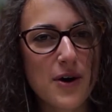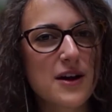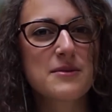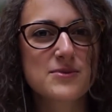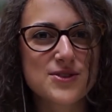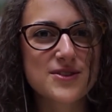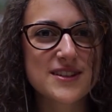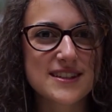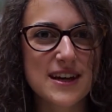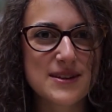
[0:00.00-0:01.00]
I am sure
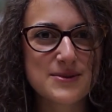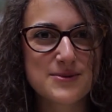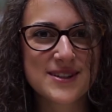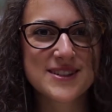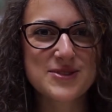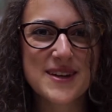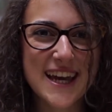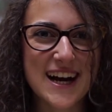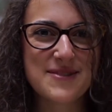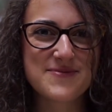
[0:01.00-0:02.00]
that I want to
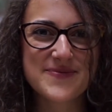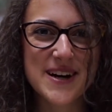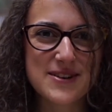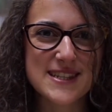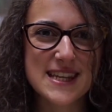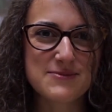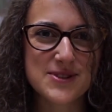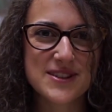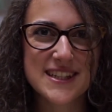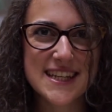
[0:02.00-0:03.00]
become a
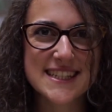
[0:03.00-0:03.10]
receptionist.